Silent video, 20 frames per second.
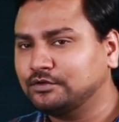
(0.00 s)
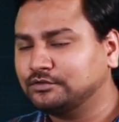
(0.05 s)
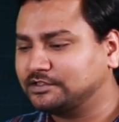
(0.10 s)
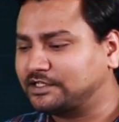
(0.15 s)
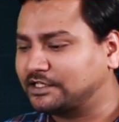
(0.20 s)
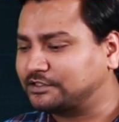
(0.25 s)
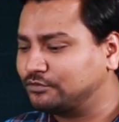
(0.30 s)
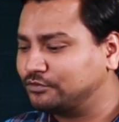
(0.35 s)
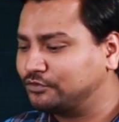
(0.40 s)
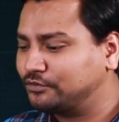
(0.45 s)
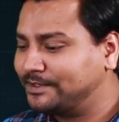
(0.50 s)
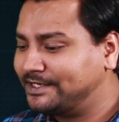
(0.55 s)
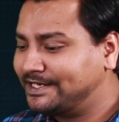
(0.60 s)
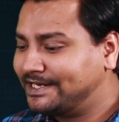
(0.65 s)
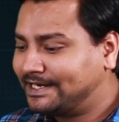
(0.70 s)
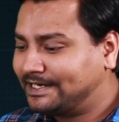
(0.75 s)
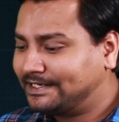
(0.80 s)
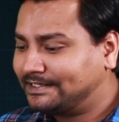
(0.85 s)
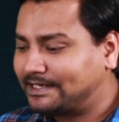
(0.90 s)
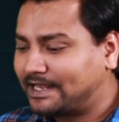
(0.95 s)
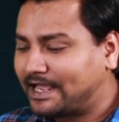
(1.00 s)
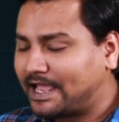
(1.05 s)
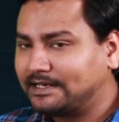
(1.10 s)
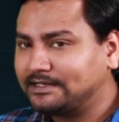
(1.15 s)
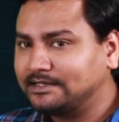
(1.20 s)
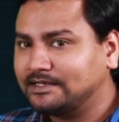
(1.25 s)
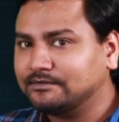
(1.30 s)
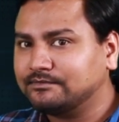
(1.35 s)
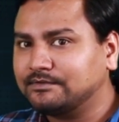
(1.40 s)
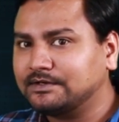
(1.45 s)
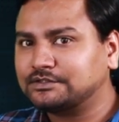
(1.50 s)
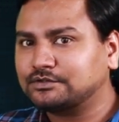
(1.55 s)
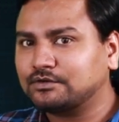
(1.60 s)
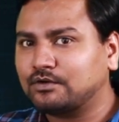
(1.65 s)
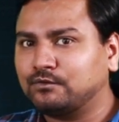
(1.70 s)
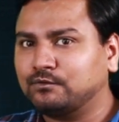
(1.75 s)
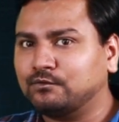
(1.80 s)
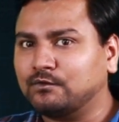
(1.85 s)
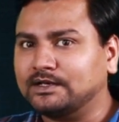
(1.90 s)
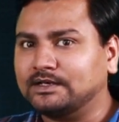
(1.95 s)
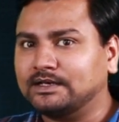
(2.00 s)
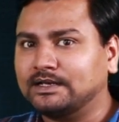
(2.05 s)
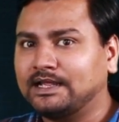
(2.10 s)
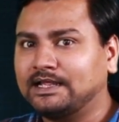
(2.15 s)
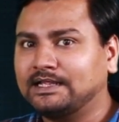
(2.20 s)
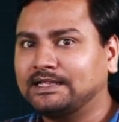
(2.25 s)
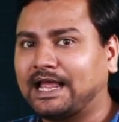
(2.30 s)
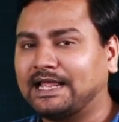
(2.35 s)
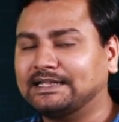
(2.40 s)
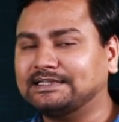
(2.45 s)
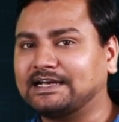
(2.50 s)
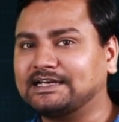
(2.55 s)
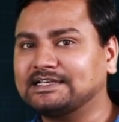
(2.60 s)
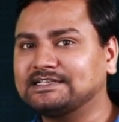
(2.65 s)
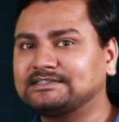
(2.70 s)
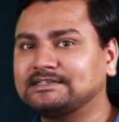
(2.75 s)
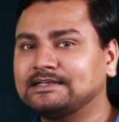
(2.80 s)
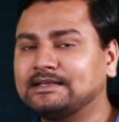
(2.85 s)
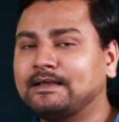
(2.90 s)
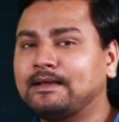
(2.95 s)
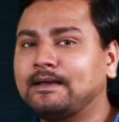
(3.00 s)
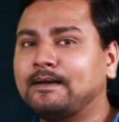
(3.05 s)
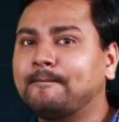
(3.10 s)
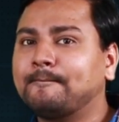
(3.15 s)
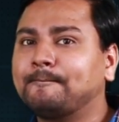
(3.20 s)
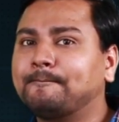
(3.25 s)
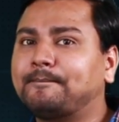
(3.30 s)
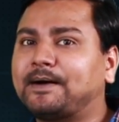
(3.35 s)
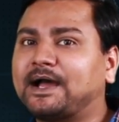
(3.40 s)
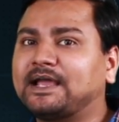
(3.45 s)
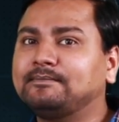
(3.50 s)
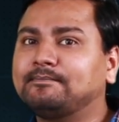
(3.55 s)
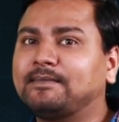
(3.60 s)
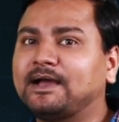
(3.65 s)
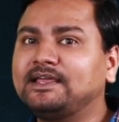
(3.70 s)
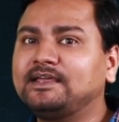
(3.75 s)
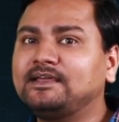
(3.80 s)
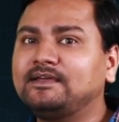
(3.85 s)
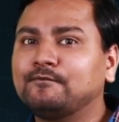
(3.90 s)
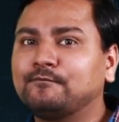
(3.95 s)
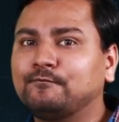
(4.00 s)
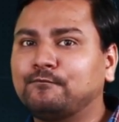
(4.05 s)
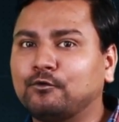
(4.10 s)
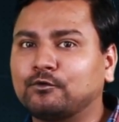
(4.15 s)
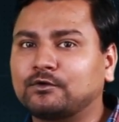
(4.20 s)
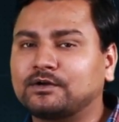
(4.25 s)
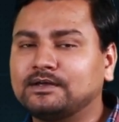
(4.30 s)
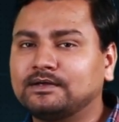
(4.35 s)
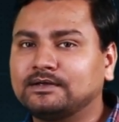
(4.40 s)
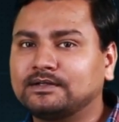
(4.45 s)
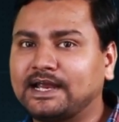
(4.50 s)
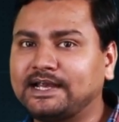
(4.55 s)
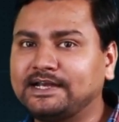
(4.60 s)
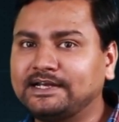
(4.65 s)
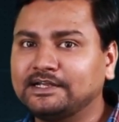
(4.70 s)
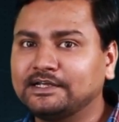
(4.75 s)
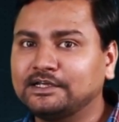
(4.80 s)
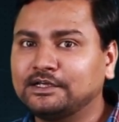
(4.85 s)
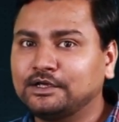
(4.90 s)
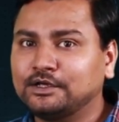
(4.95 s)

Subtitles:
That's going to be tan inverse of 1, and that is pi by 4, right?